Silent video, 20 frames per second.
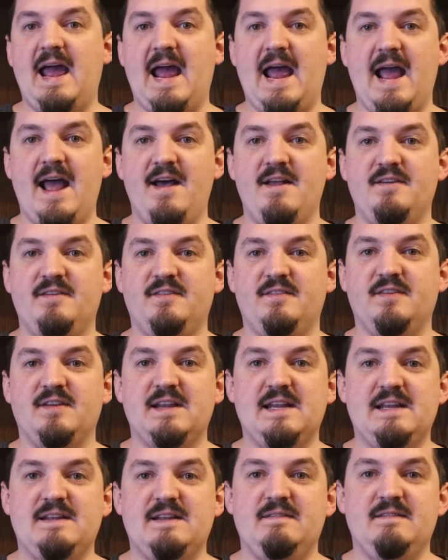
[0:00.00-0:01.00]
And
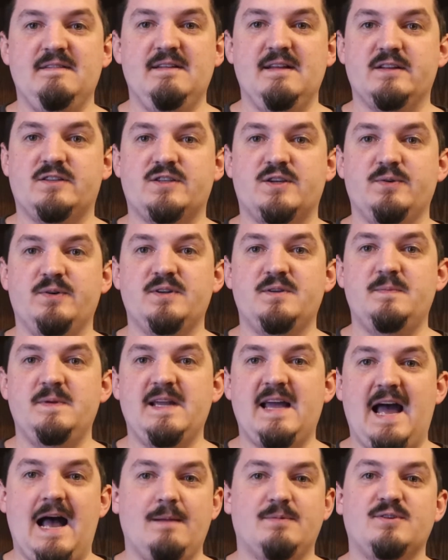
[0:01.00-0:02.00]
it's going to
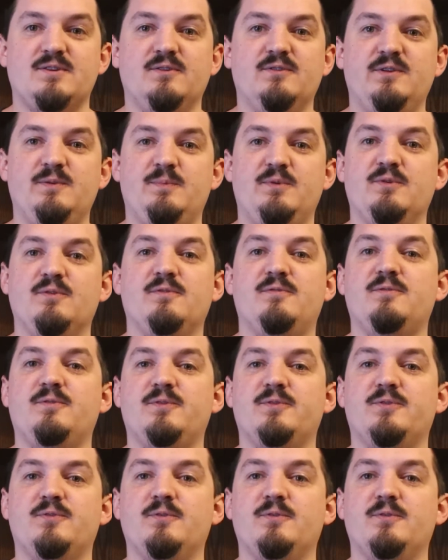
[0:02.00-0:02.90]
be absolutely beautiful,